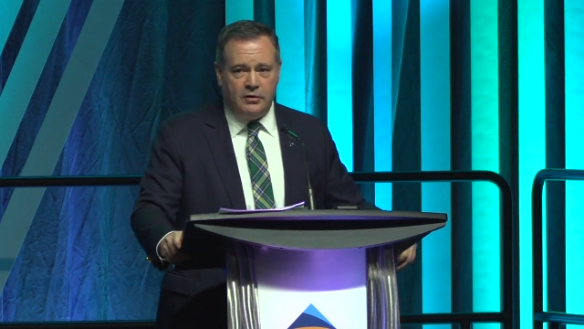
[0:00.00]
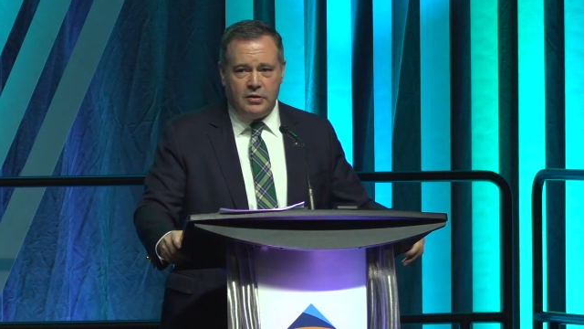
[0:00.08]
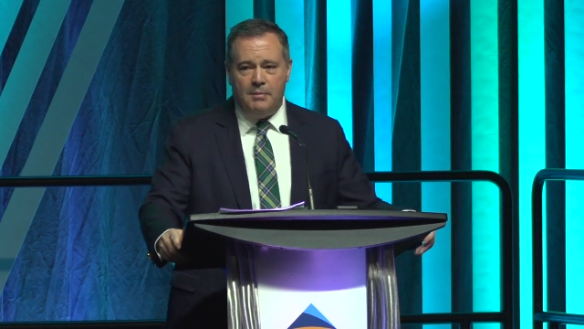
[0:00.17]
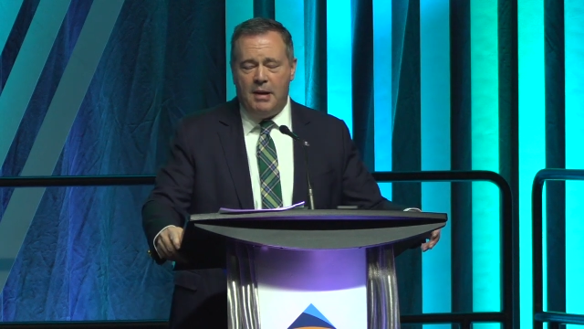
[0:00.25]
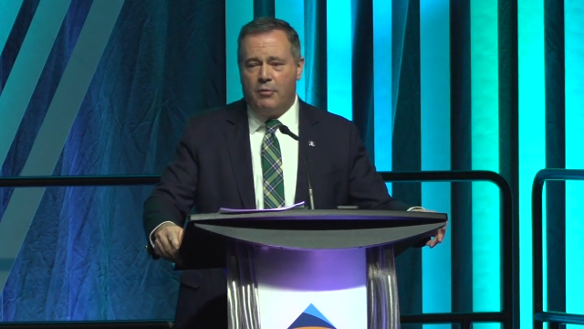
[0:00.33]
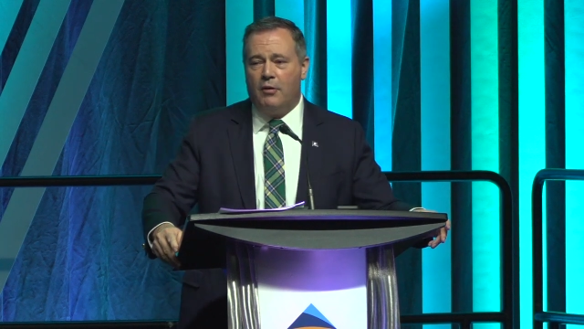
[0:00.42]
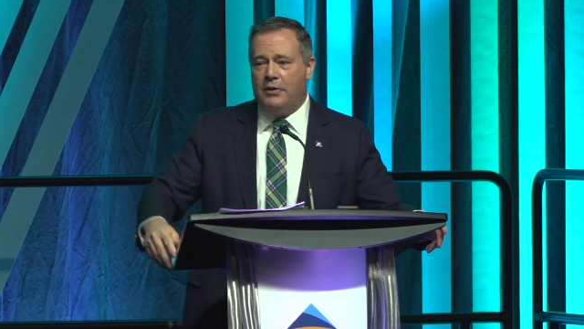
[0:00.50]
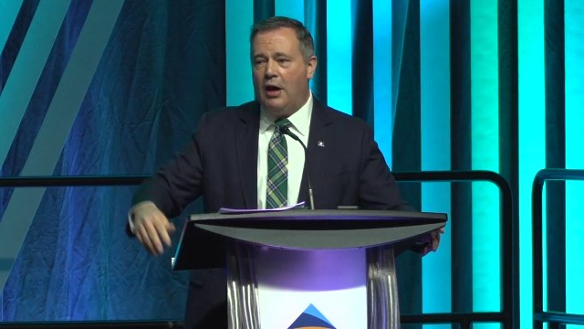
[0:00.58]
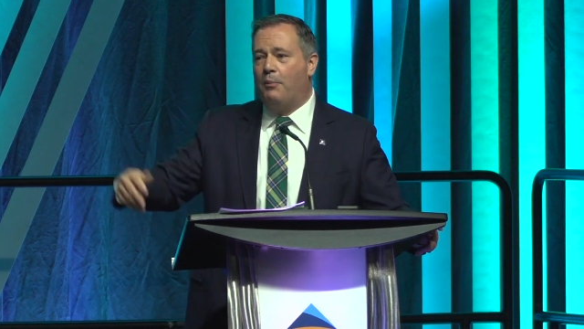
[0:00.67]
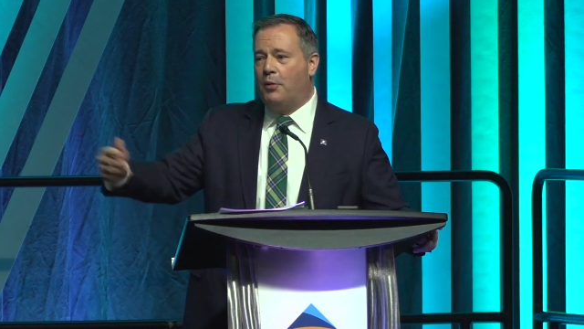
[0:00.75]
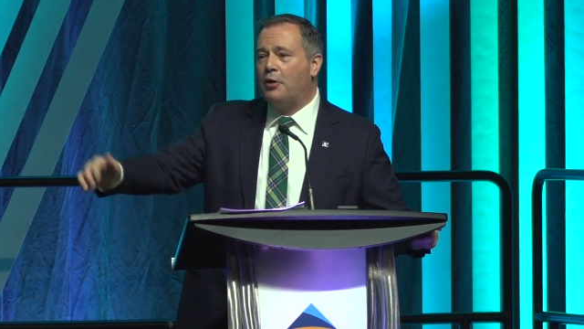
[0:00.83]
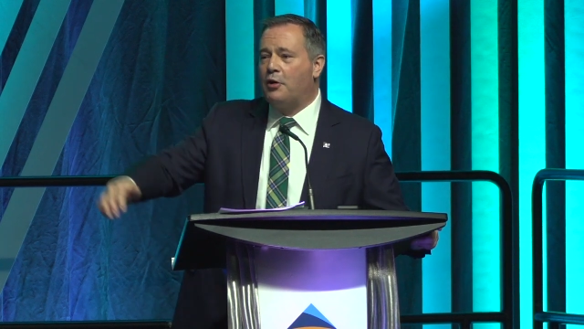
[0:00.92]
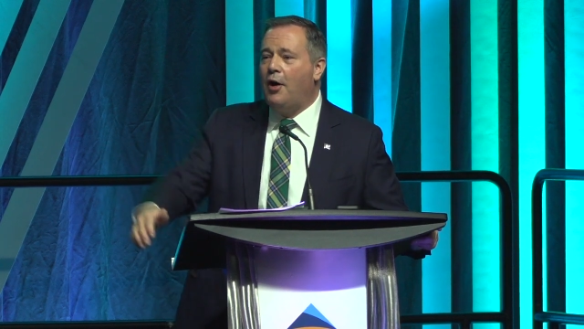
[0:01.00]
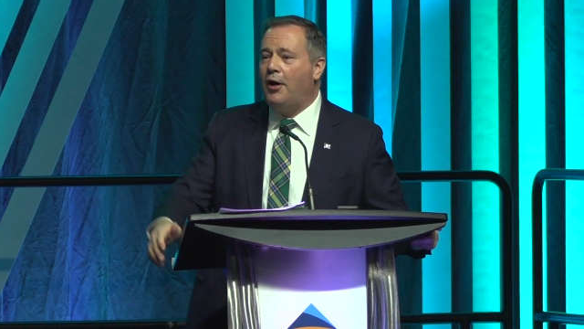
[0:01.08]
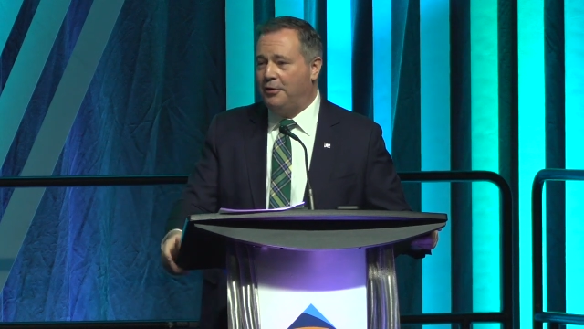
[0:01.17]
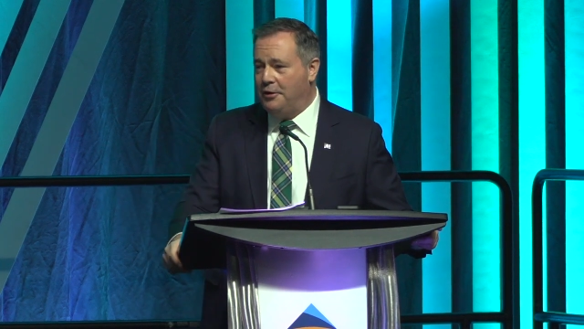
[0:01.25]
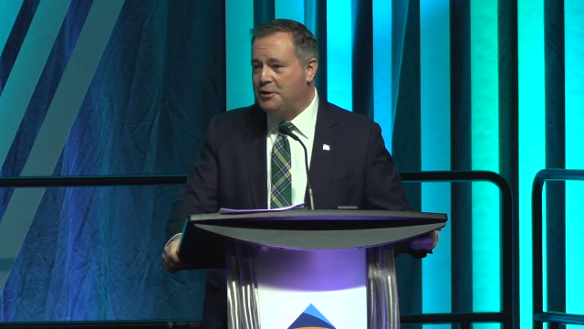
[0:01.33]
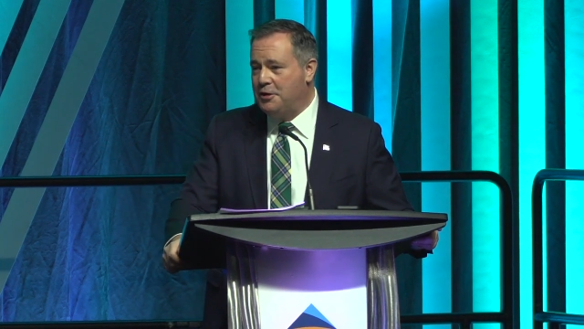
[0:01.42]
is a member of the Alberta
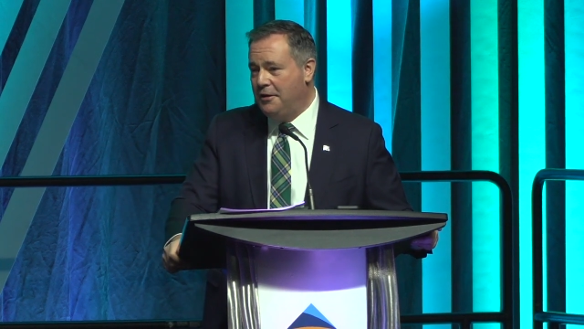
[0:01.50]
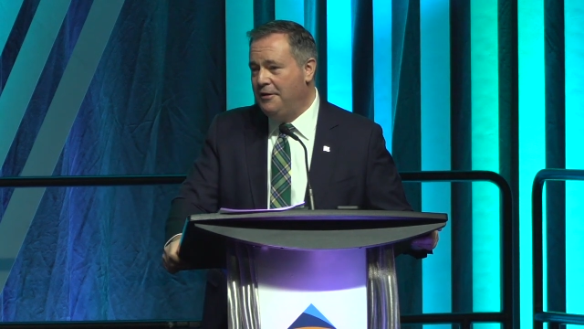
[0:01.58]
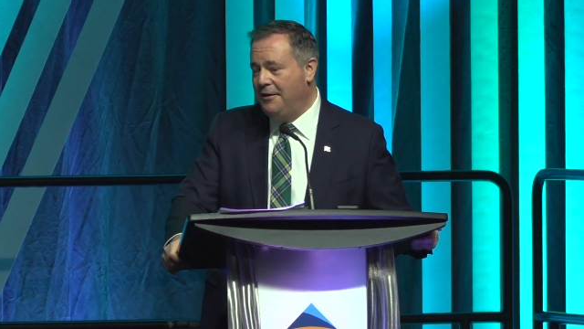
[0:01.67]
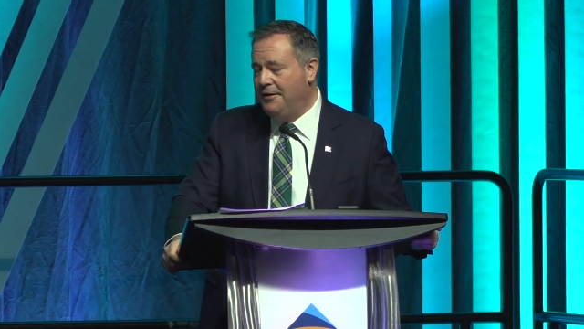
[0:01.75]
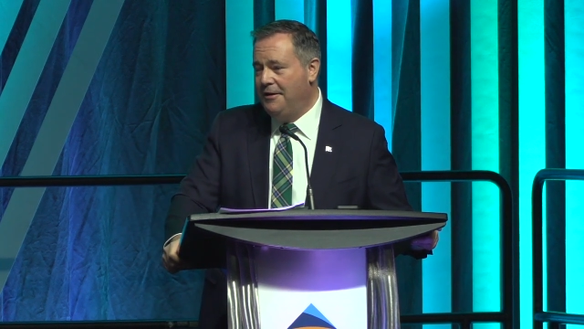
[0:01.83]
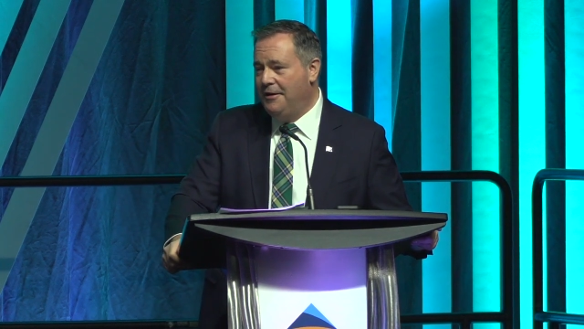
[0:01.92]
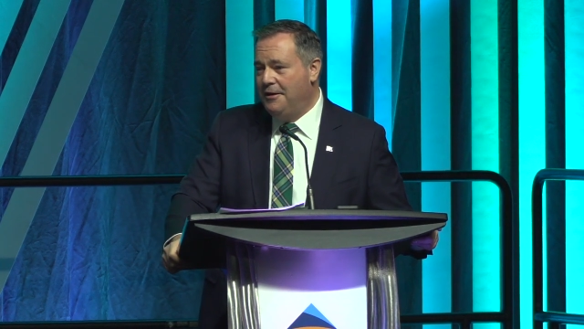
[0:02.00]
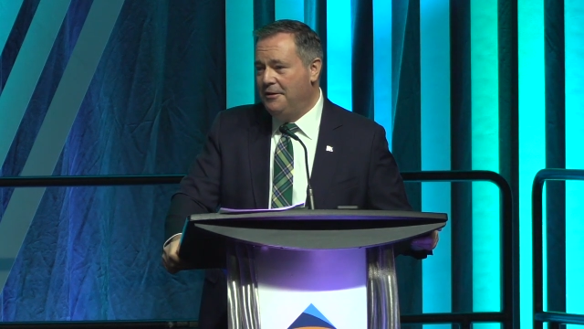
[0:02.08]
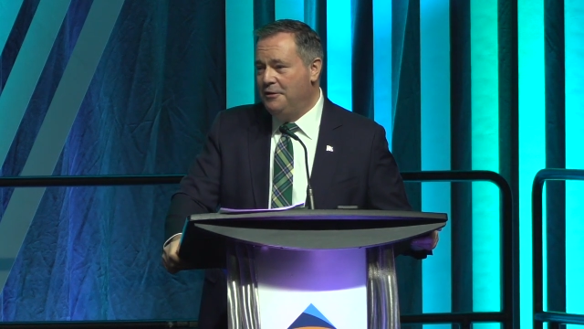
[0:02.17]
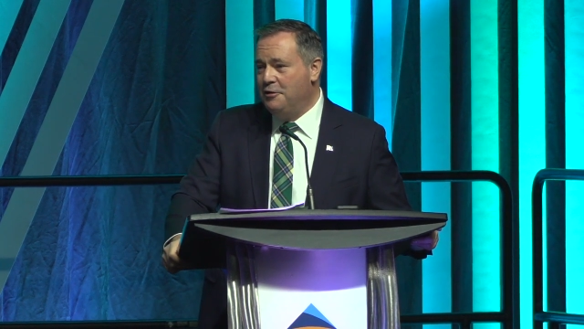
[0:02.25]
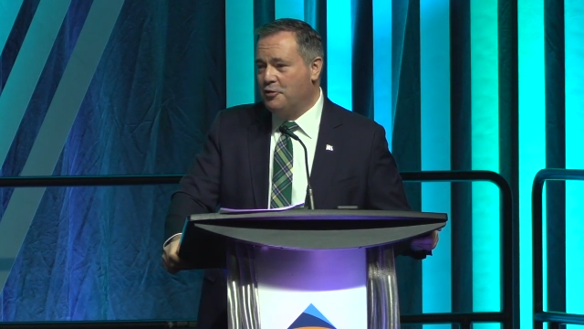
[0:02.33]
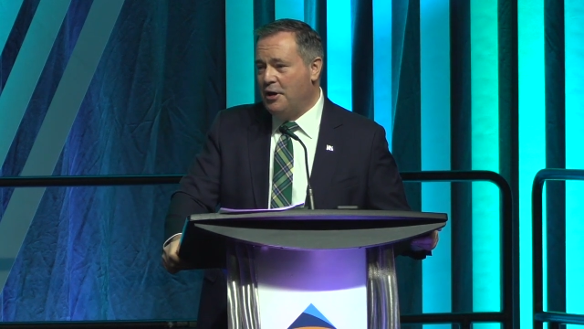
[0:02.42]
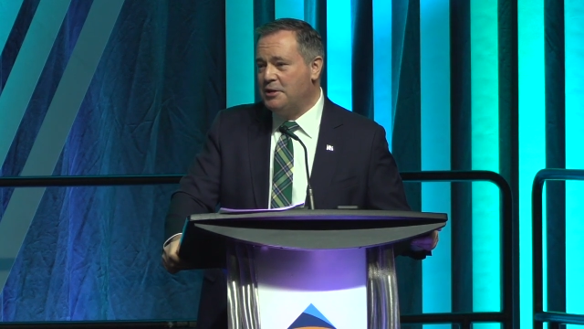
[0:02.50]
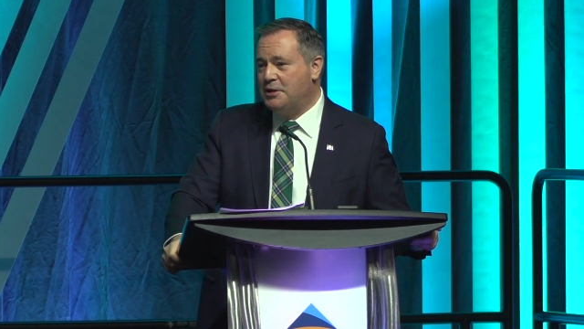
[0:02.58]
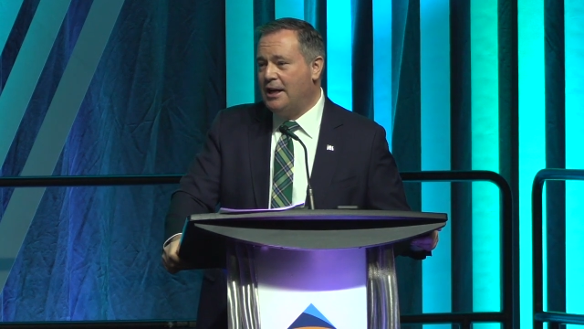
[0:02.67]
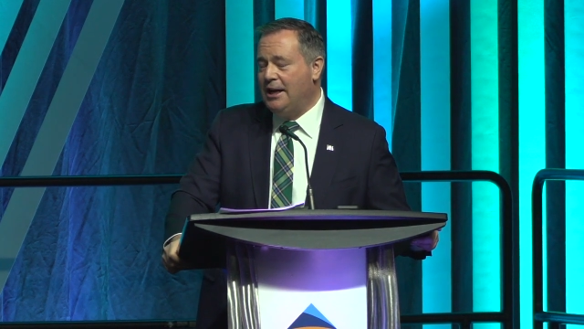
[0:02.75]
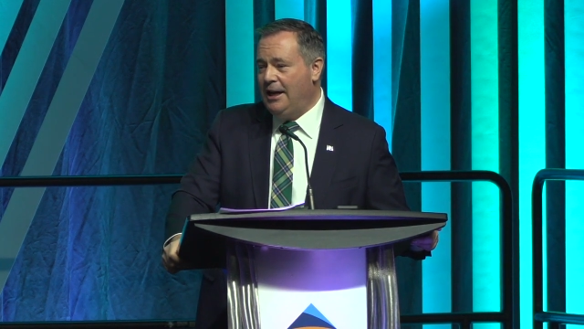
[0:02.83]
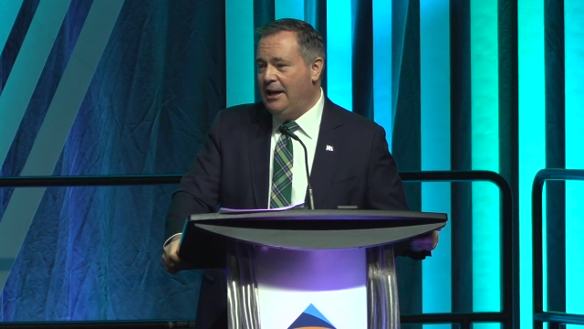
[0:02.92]
College. You trust
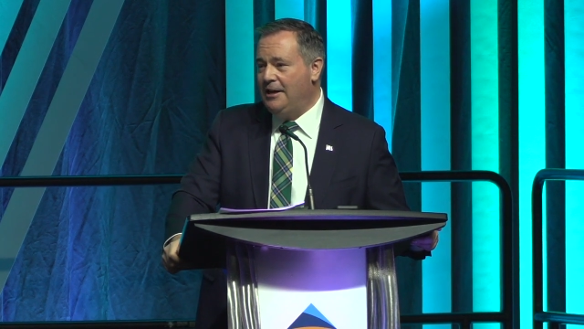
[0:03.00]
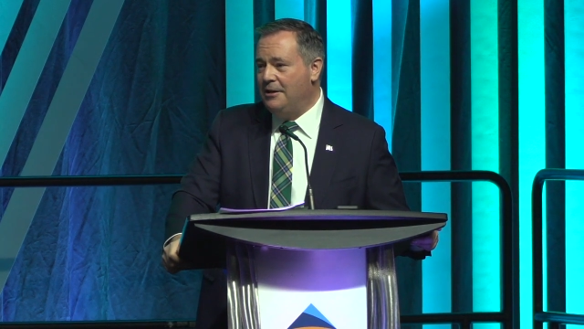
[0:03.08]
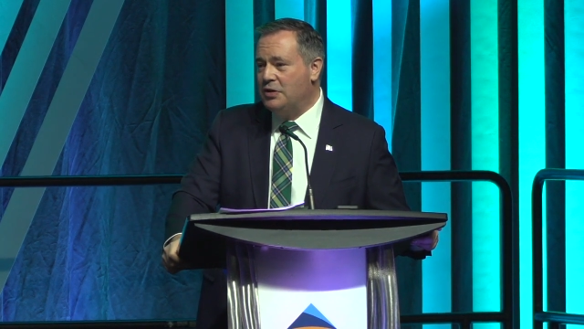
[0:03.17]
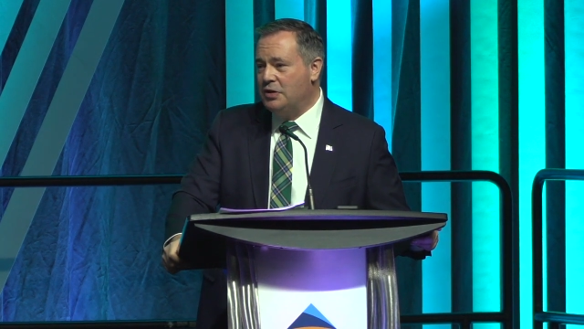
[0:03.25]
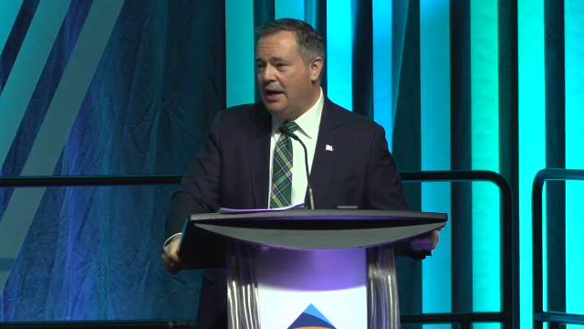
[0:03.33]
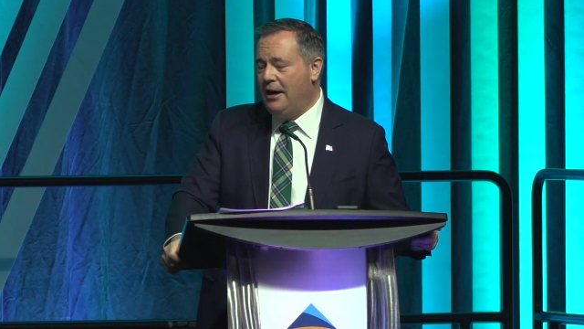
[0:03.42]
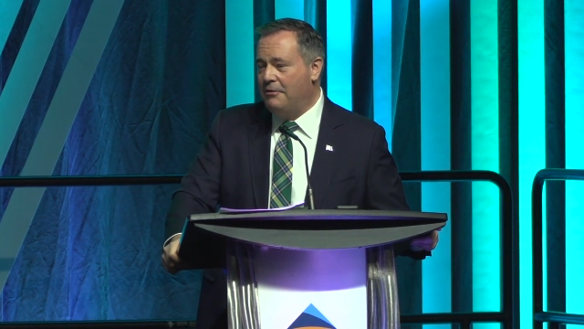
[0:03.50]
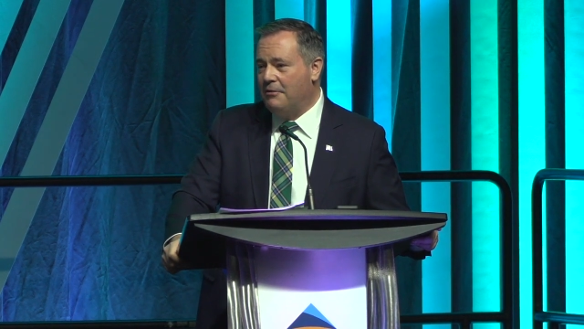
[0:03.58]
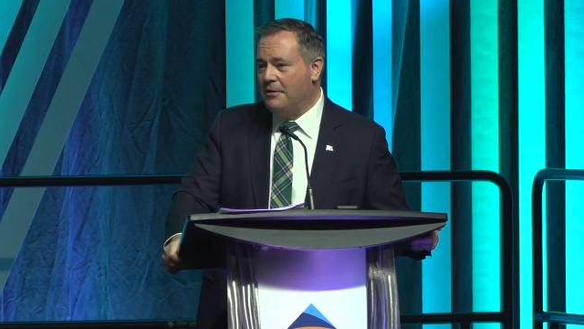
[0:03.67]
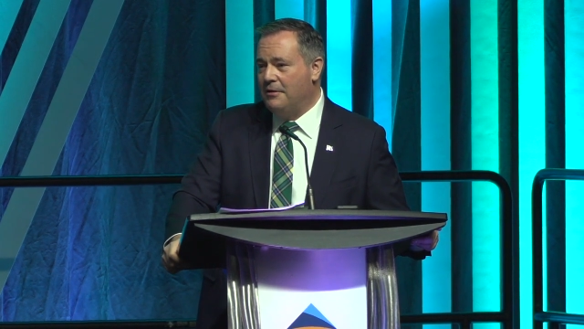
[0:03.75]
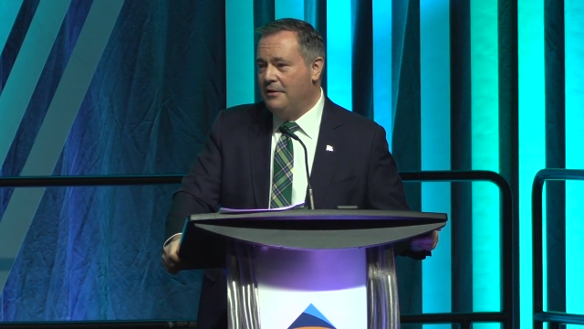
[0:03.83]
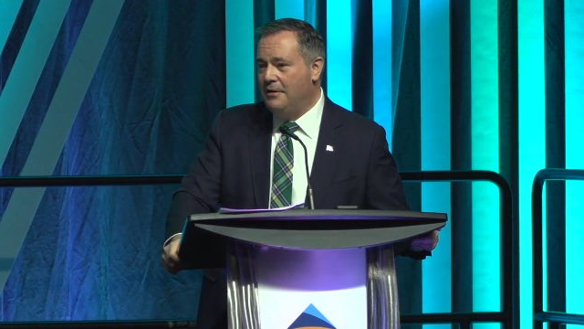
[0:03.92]
the Canadian standard.